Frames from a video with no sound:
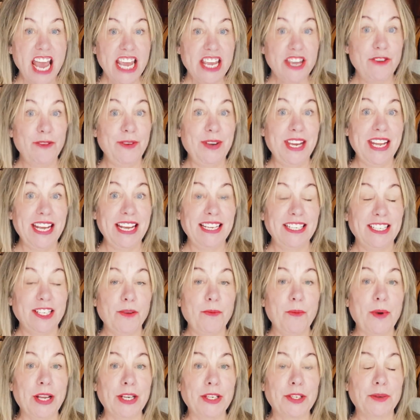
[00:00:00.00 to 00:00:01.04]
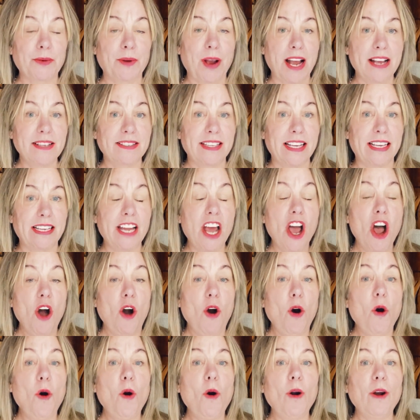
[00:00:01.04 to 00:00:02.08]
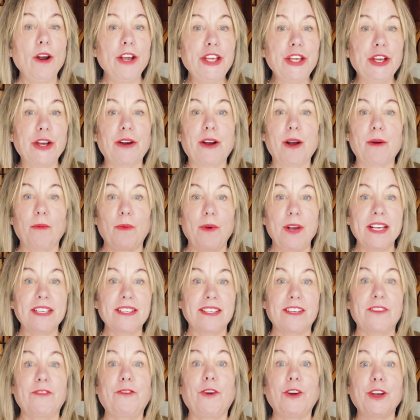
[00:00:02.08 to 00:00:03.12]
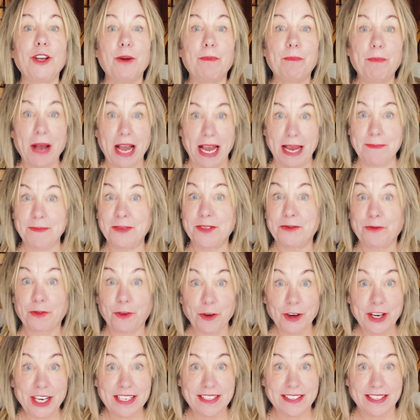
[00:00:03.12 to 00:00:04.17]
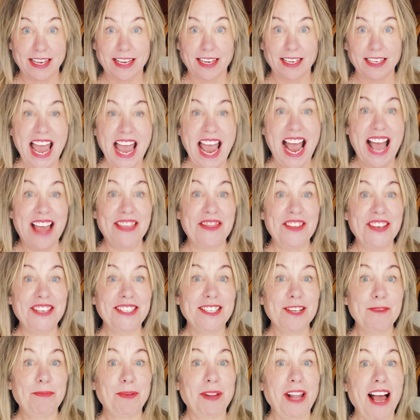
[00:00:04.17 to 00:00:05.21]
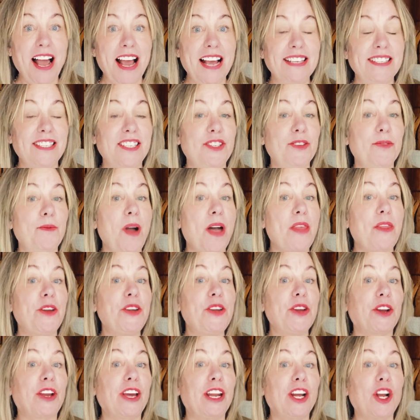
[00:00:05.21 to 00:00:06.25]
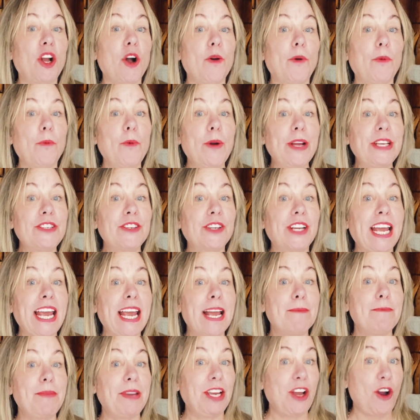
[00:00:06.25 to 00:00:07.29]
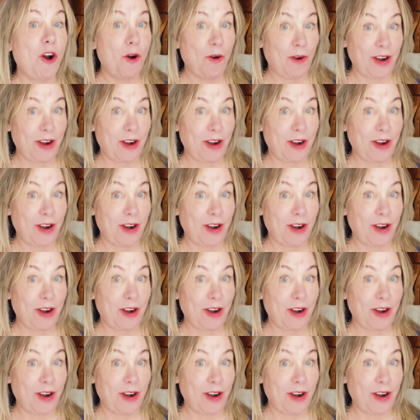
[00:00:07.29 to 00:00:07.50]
you need to winterize it, or you're at risk for your pipes freezing. And this applies to whether you're gonna go winter camping or